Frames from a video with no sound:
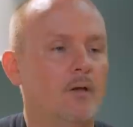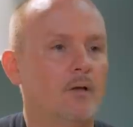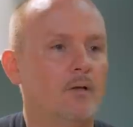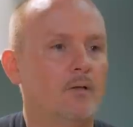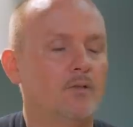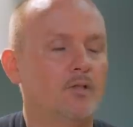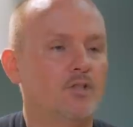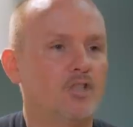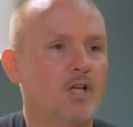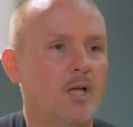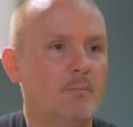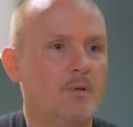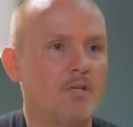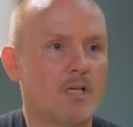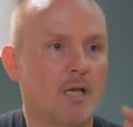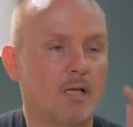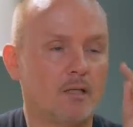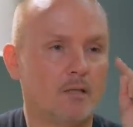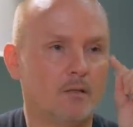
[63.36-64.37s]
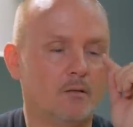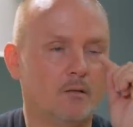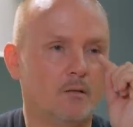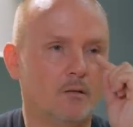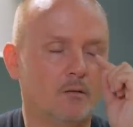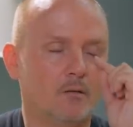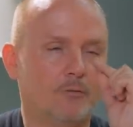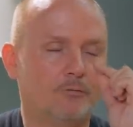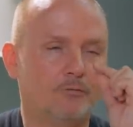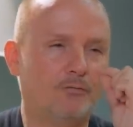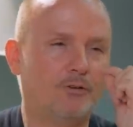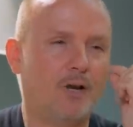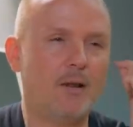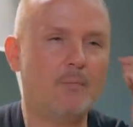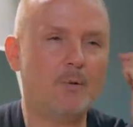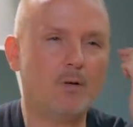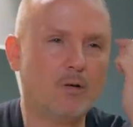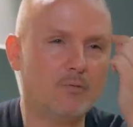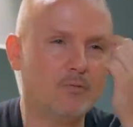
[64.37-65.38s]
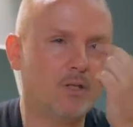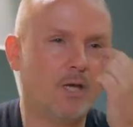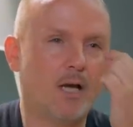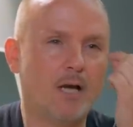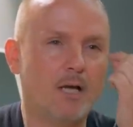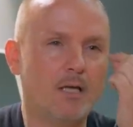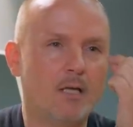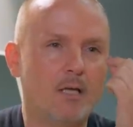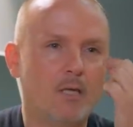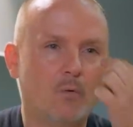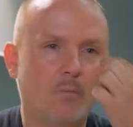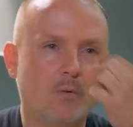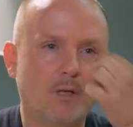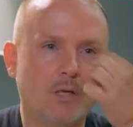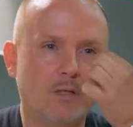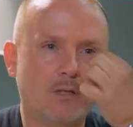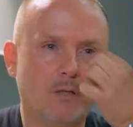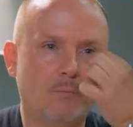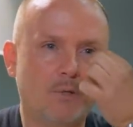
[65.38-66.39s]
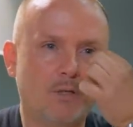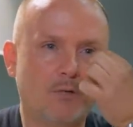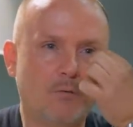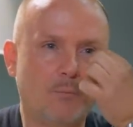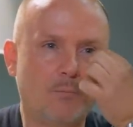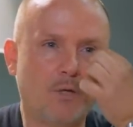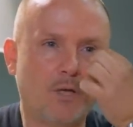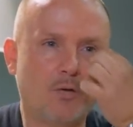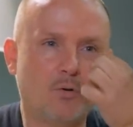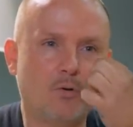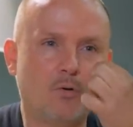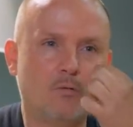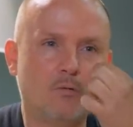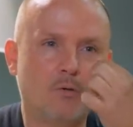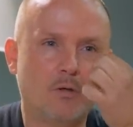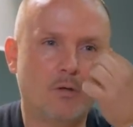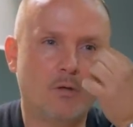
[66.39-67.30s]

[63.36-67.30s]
the shape is like a framing of the eye, a little bit of a Pierrot